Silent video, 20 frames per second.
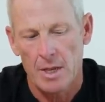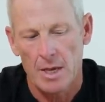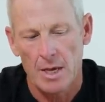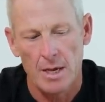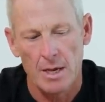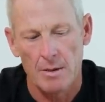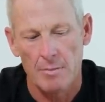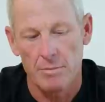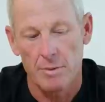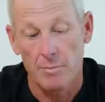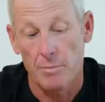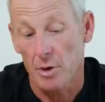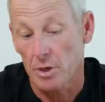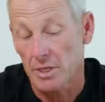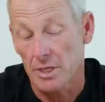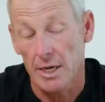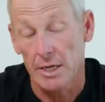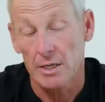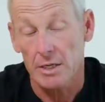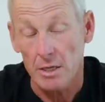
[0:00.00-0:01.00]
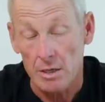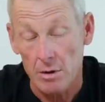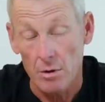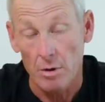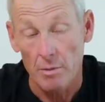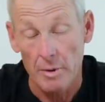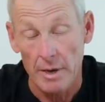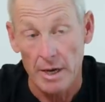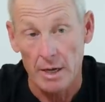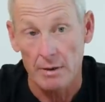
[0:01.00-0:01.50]
Um, the part that I did
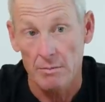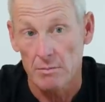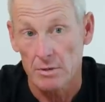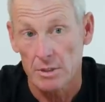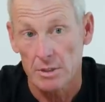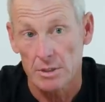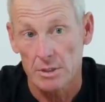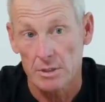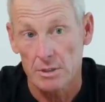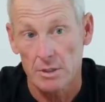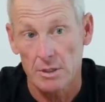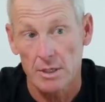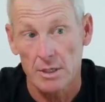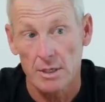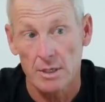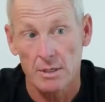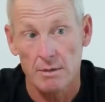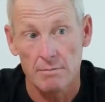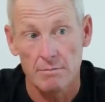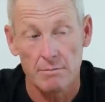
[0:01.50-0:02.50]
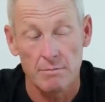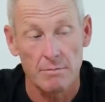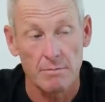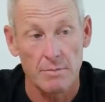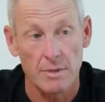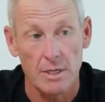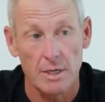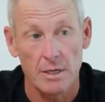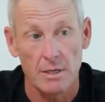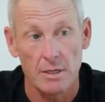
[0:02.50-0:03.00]
know about him was uh,
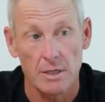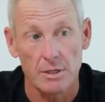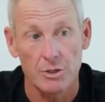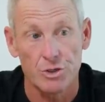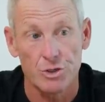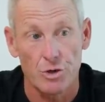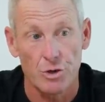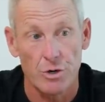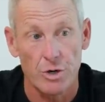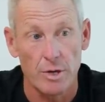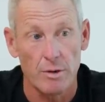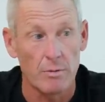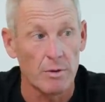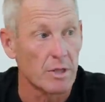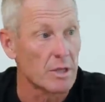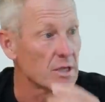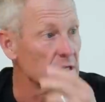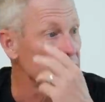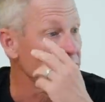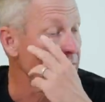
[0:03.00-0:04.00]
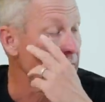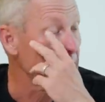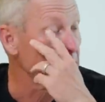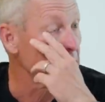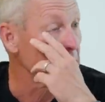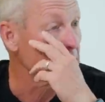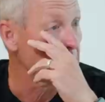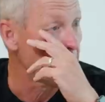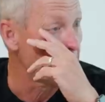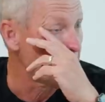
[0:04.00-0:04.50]
his journey with his
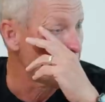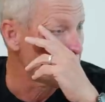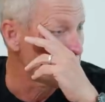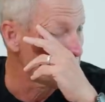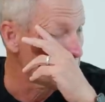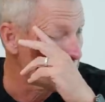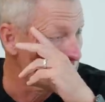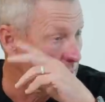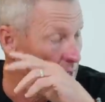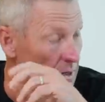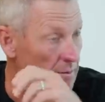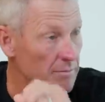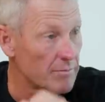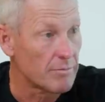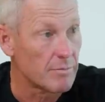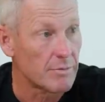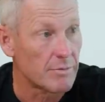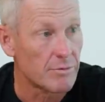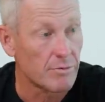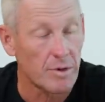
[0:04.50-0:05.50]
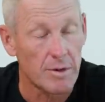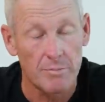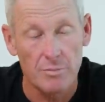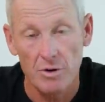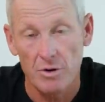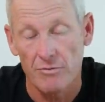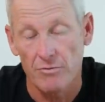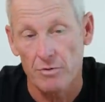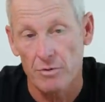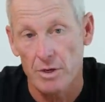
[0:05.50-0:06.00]
family now um, three
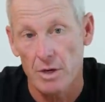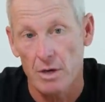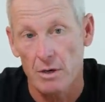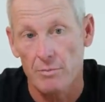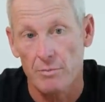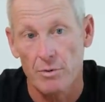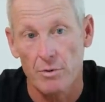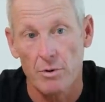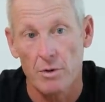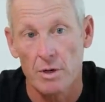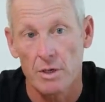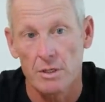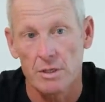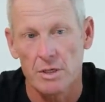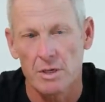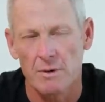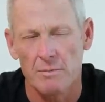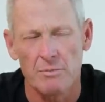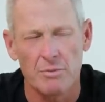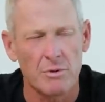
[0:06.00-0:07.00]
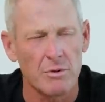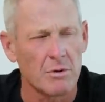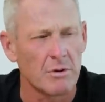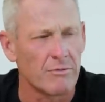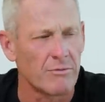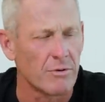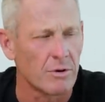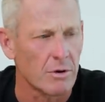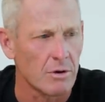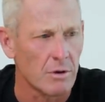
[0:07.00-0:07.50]
beautiful young boys and a
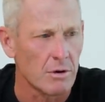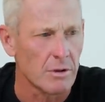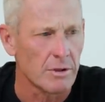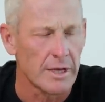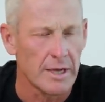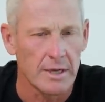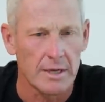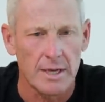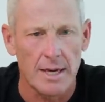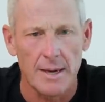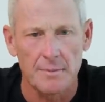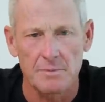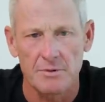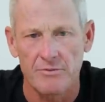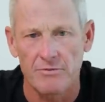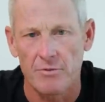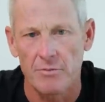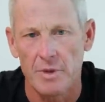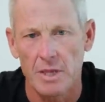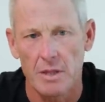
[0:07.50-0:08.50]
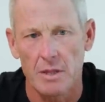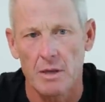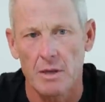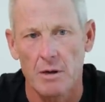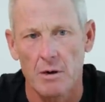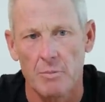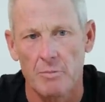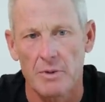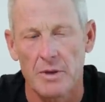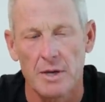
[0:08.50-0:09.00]
beautiful girl they adopted from
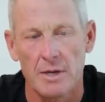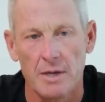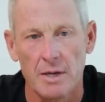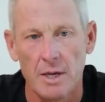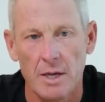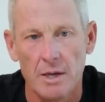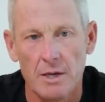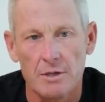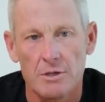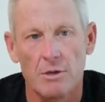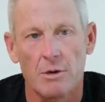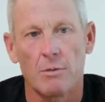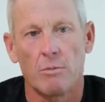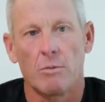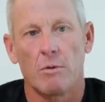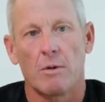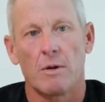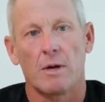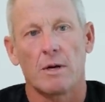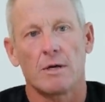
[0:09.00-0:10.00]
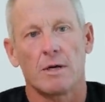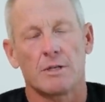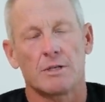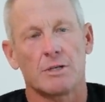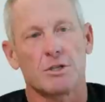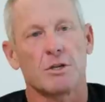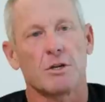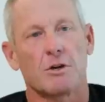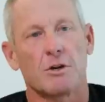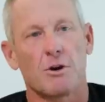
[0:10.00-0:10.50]
Ethiopia. So I
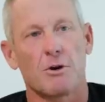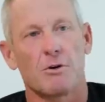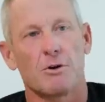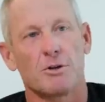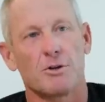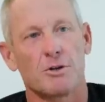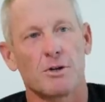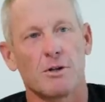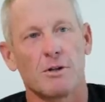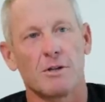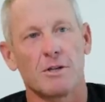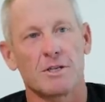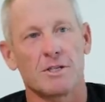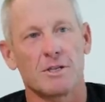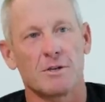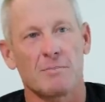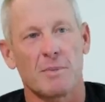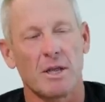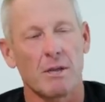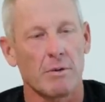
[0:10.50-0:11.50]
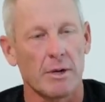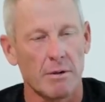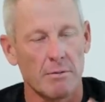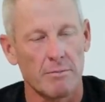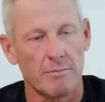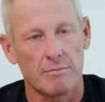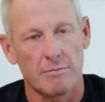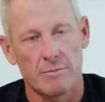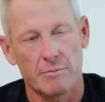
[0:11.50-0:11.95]
just encourage you to listen. By the way,